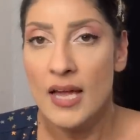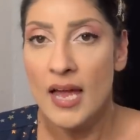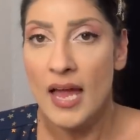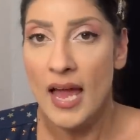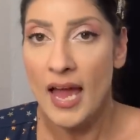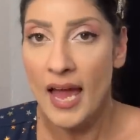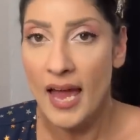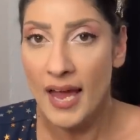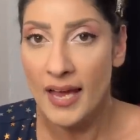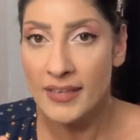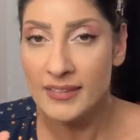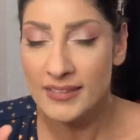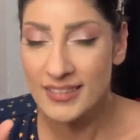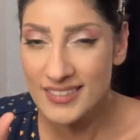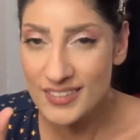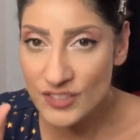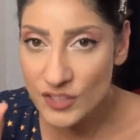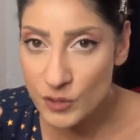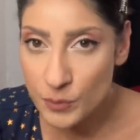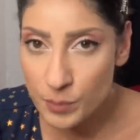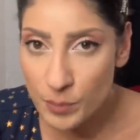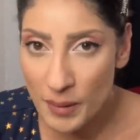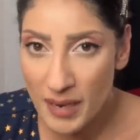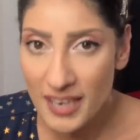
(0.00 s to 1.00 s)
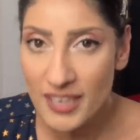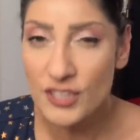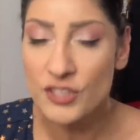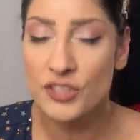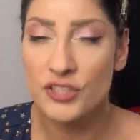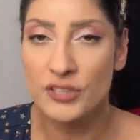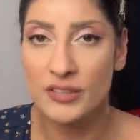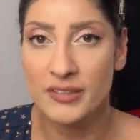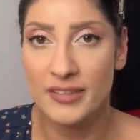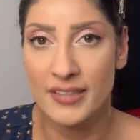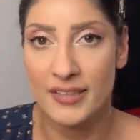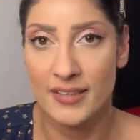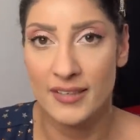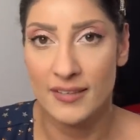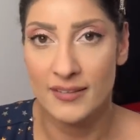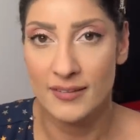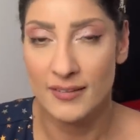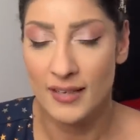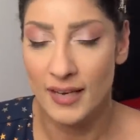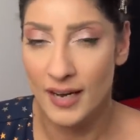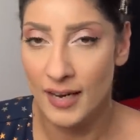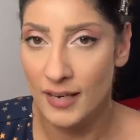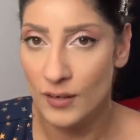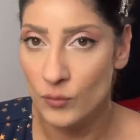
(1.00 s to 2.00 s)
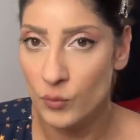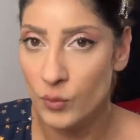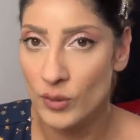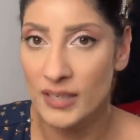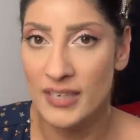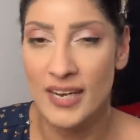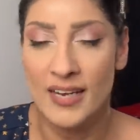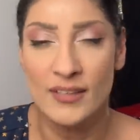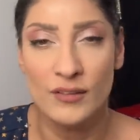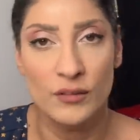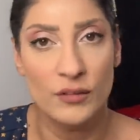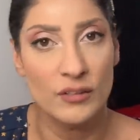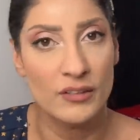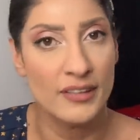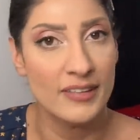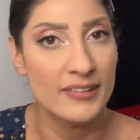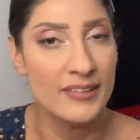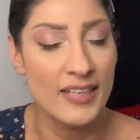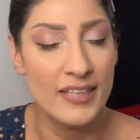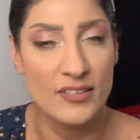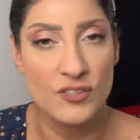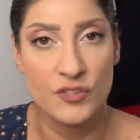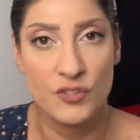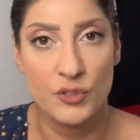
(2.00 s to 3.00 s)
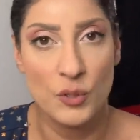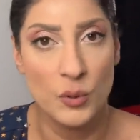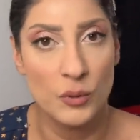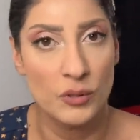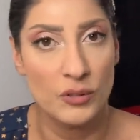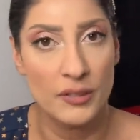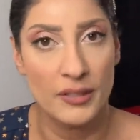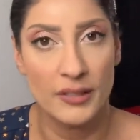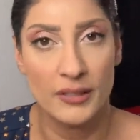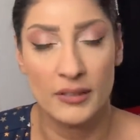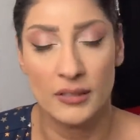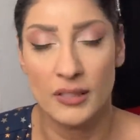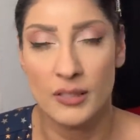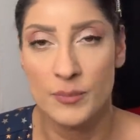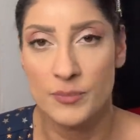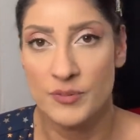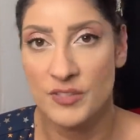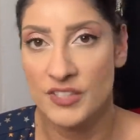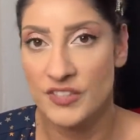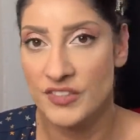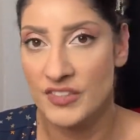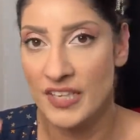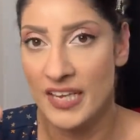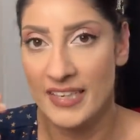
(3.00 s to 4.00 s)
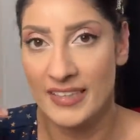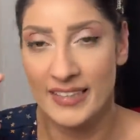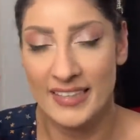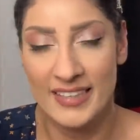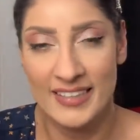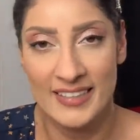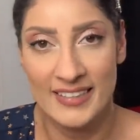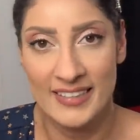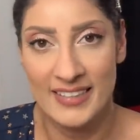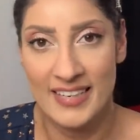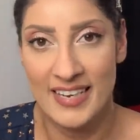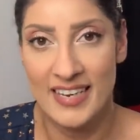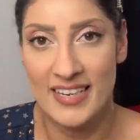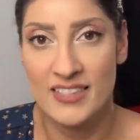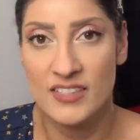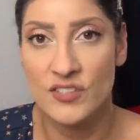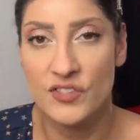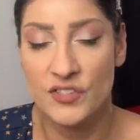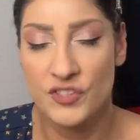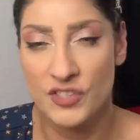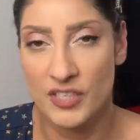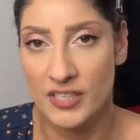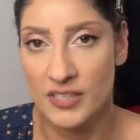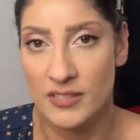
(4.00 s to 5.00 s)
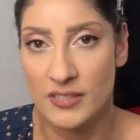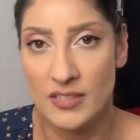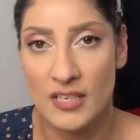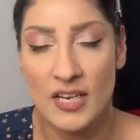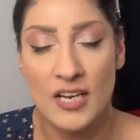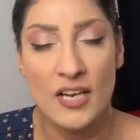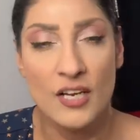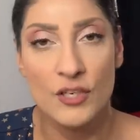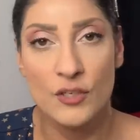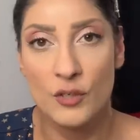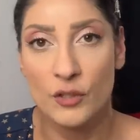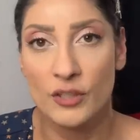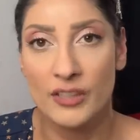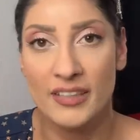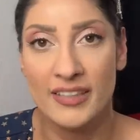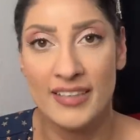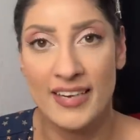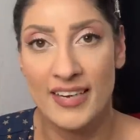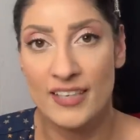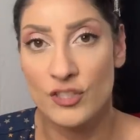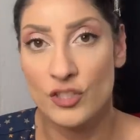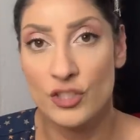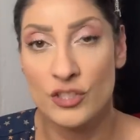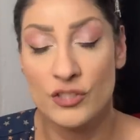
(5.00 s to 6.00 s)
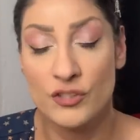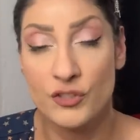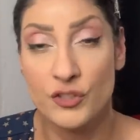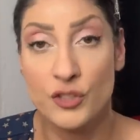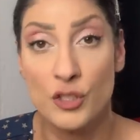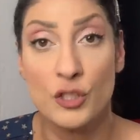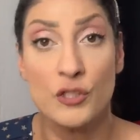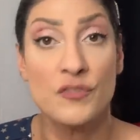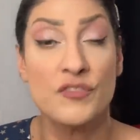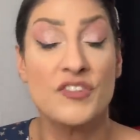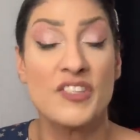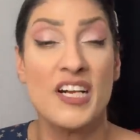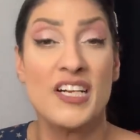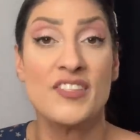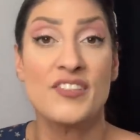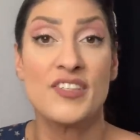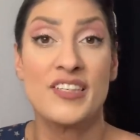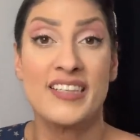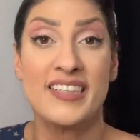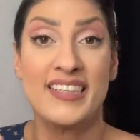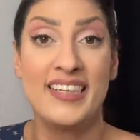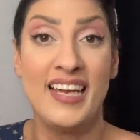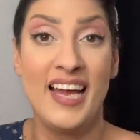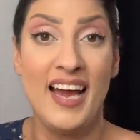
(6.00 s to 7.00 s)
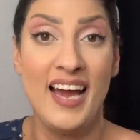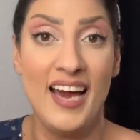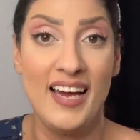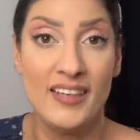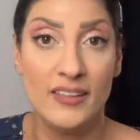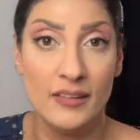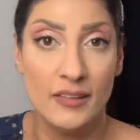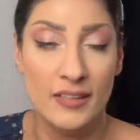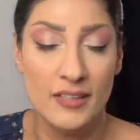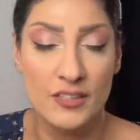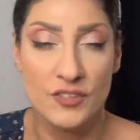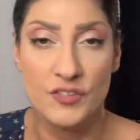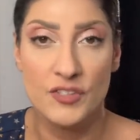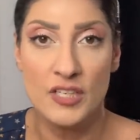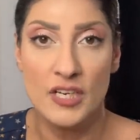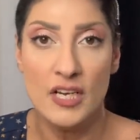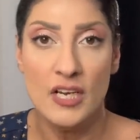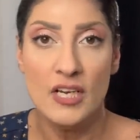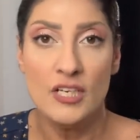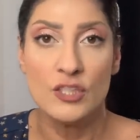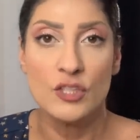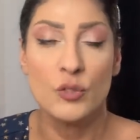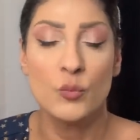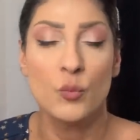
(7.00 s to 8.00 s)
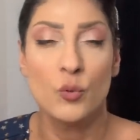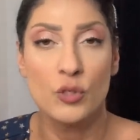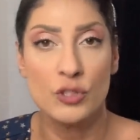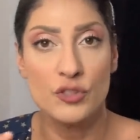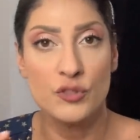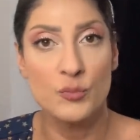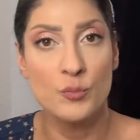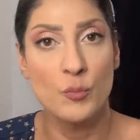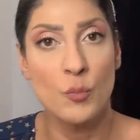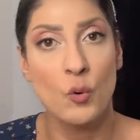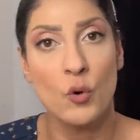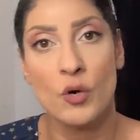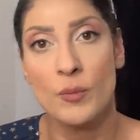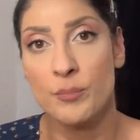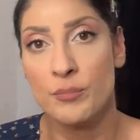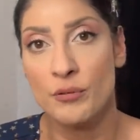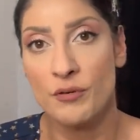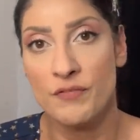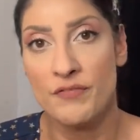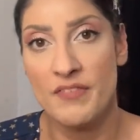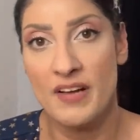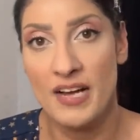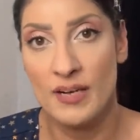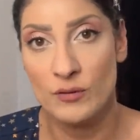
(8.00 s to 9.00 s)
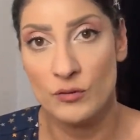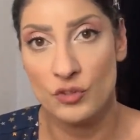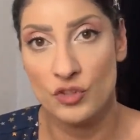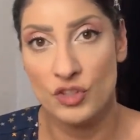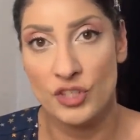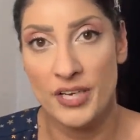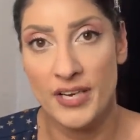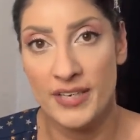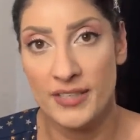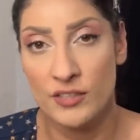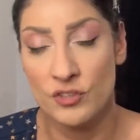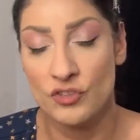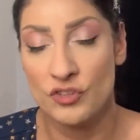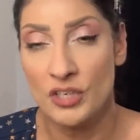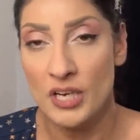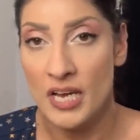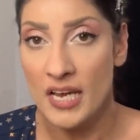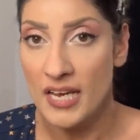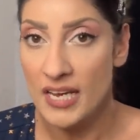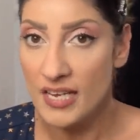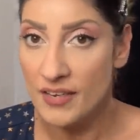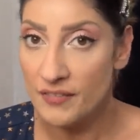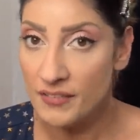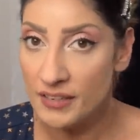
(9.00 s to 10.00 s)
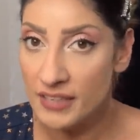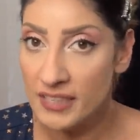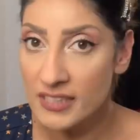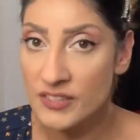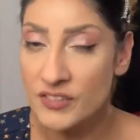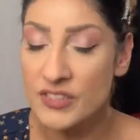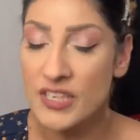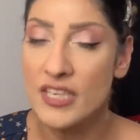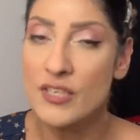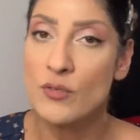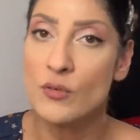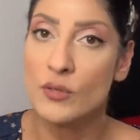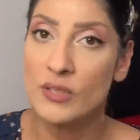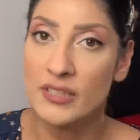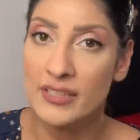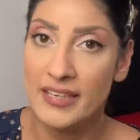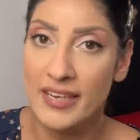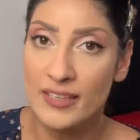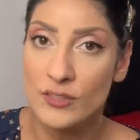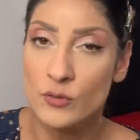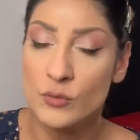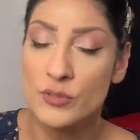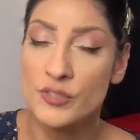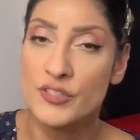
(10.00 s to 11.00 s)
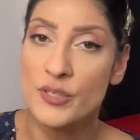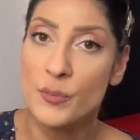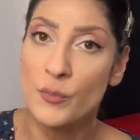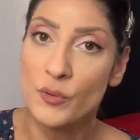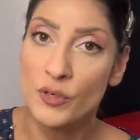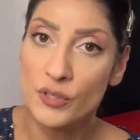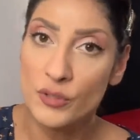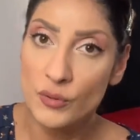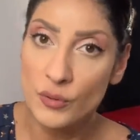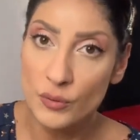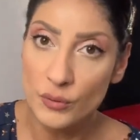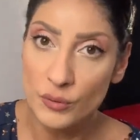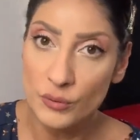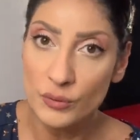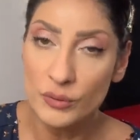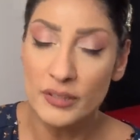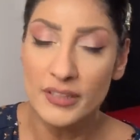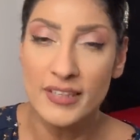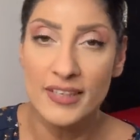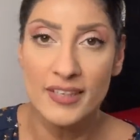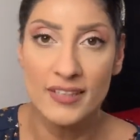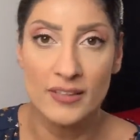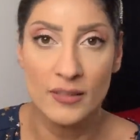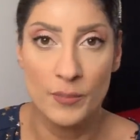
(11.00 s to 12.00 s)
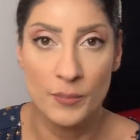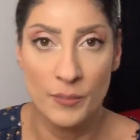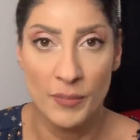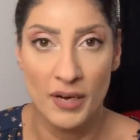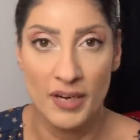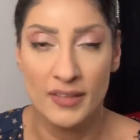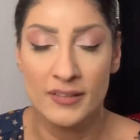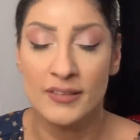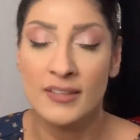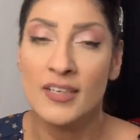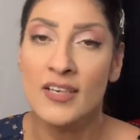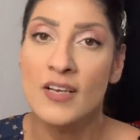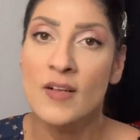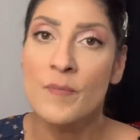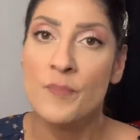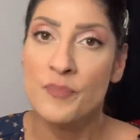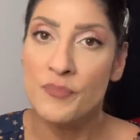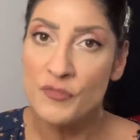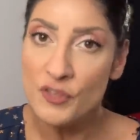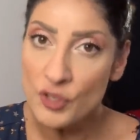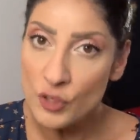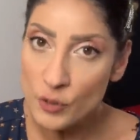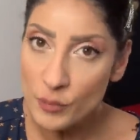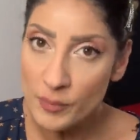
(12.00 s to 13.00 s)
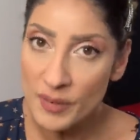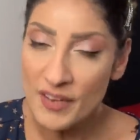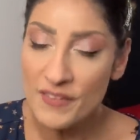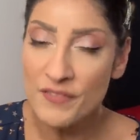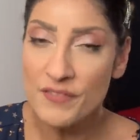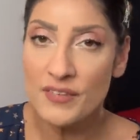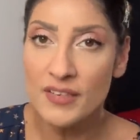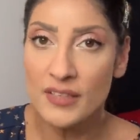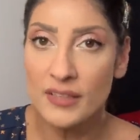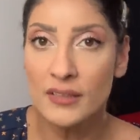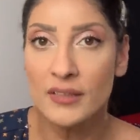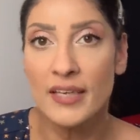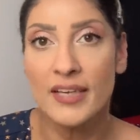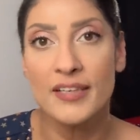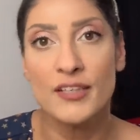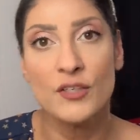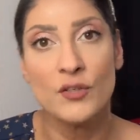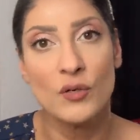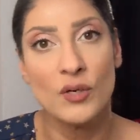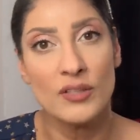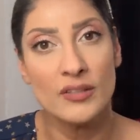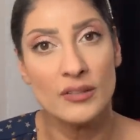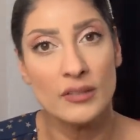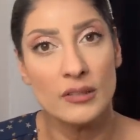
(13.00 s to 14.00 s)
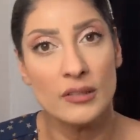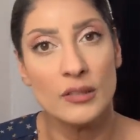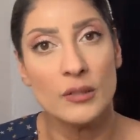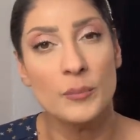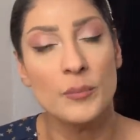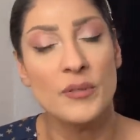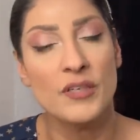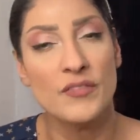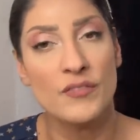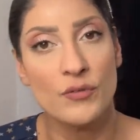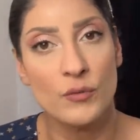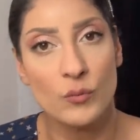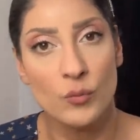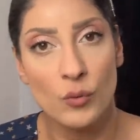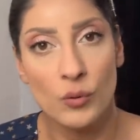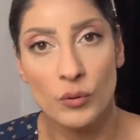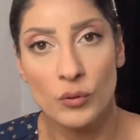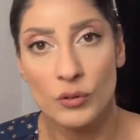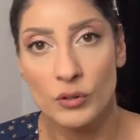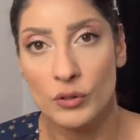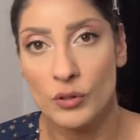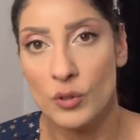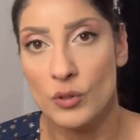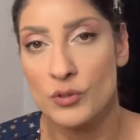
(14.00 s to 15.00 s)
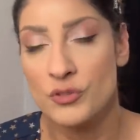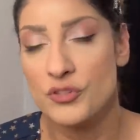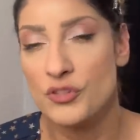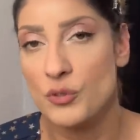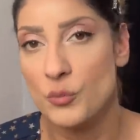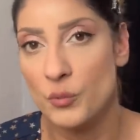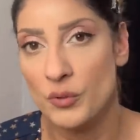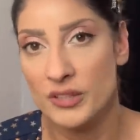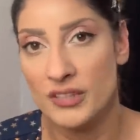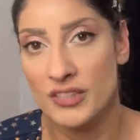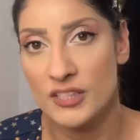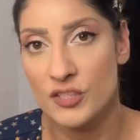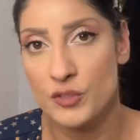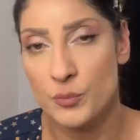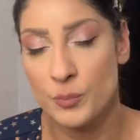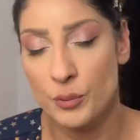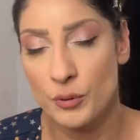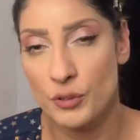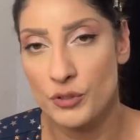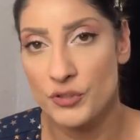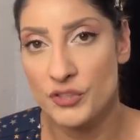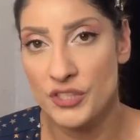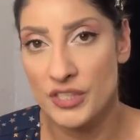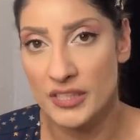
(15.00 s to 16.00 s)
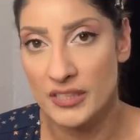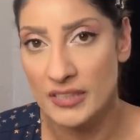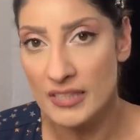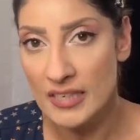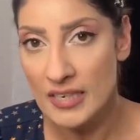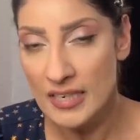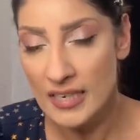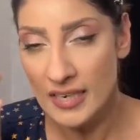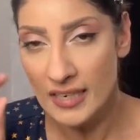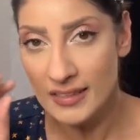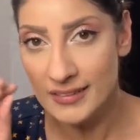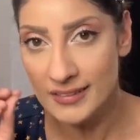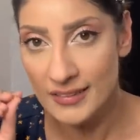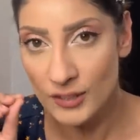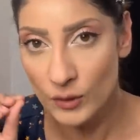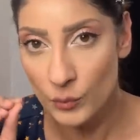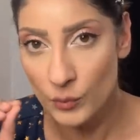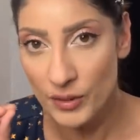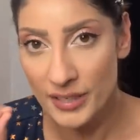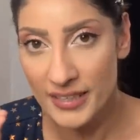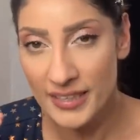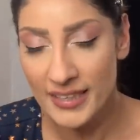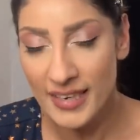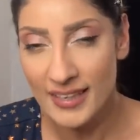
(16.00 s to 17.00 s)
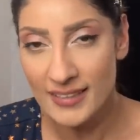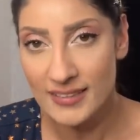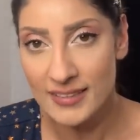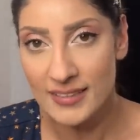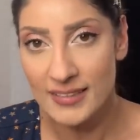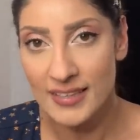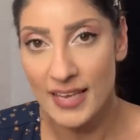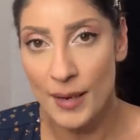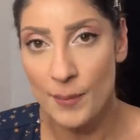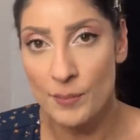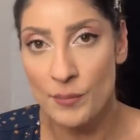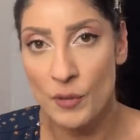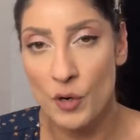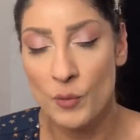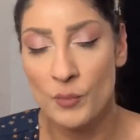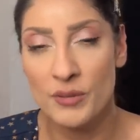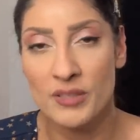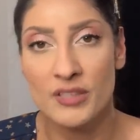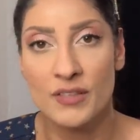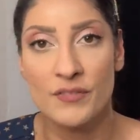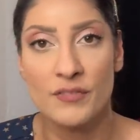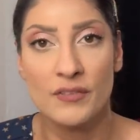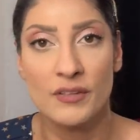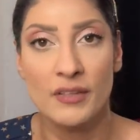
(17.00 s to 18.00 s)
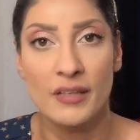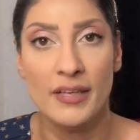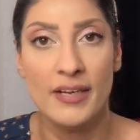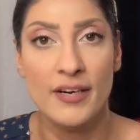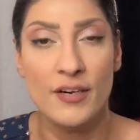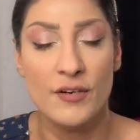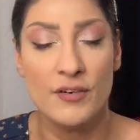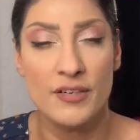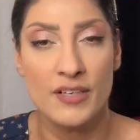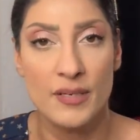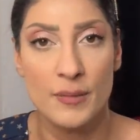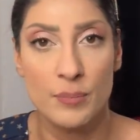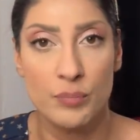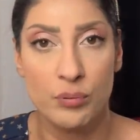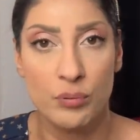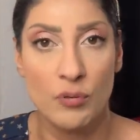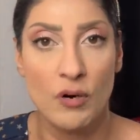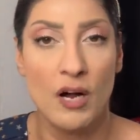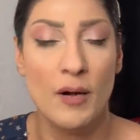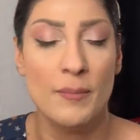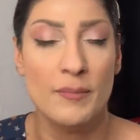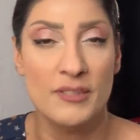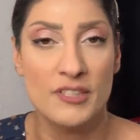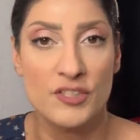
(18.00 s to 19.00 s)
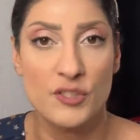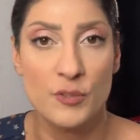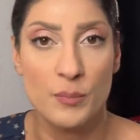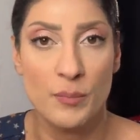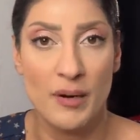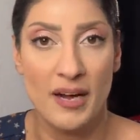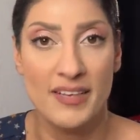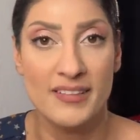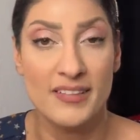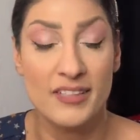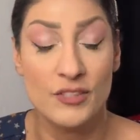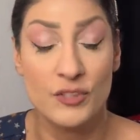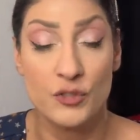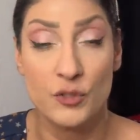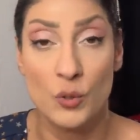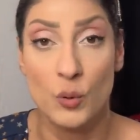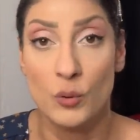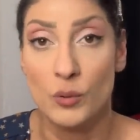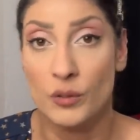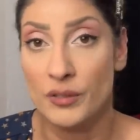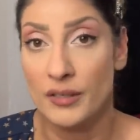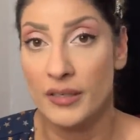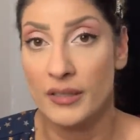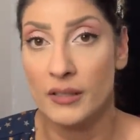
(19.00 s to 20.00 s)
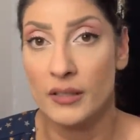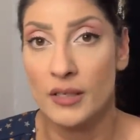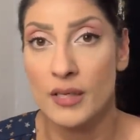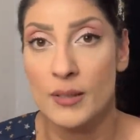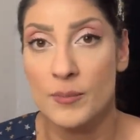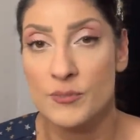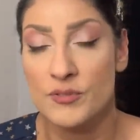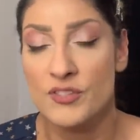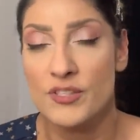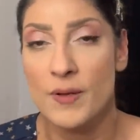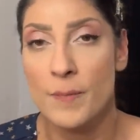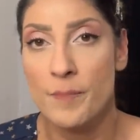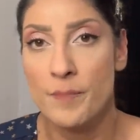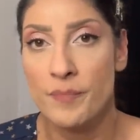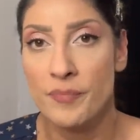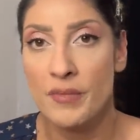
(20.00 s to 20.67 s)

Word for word: and especially uh, when I look at that solar eclipse, it's like in an instant, your connection serves as a catalyst towards more profound change. If it is that you connect with someone early in the month, you may feel like you're on a little bit of a roller coaster with this person until we get to that moment of clarity promised by the solar eclipse.